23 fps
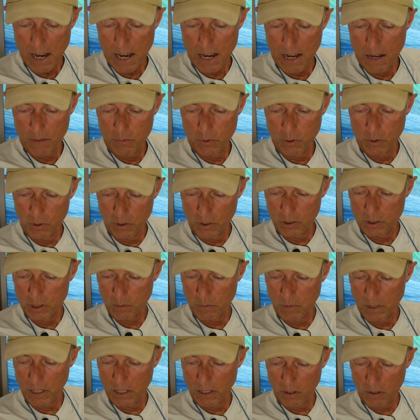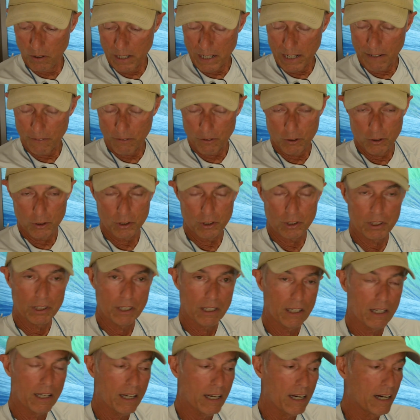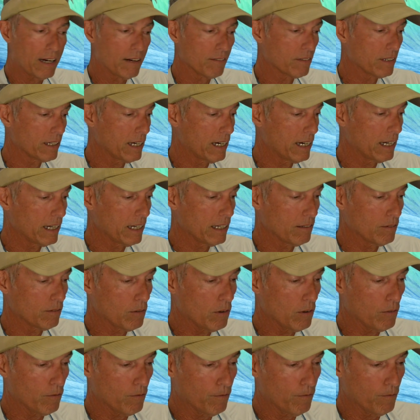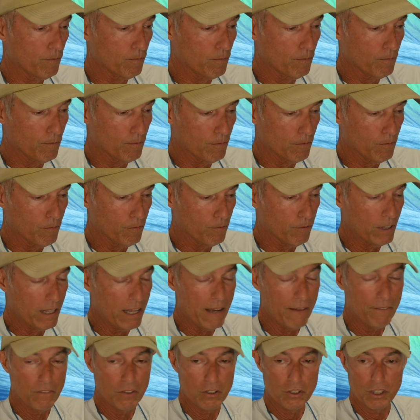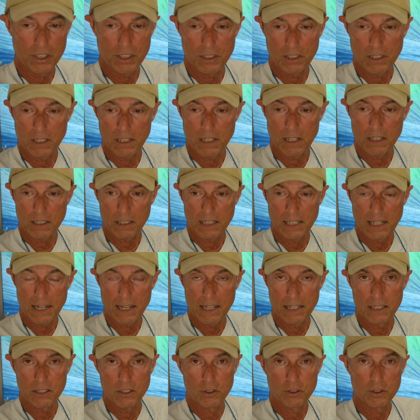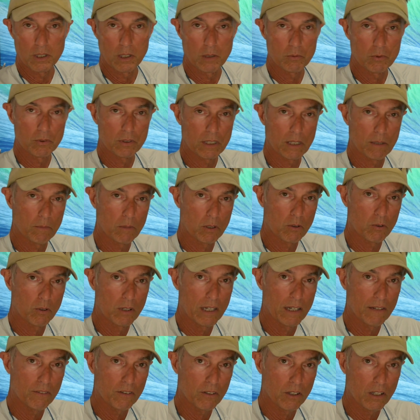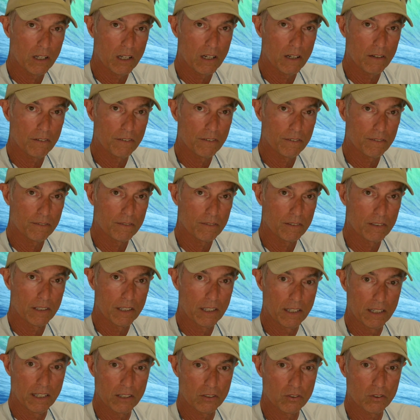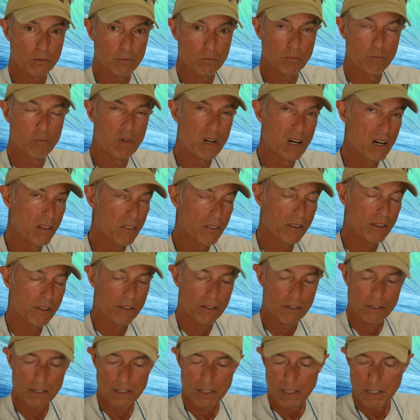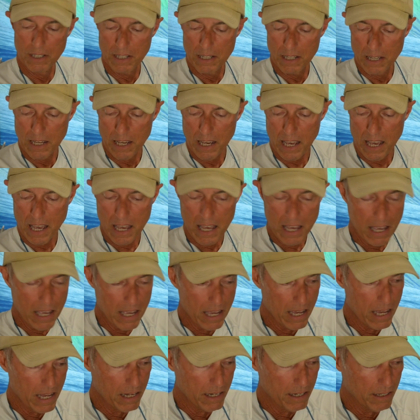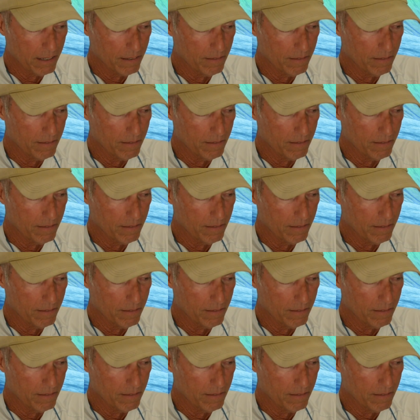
I'm doing some other raffles. I've got fly fishing guided trips that I'm going to raffle off in the next month. And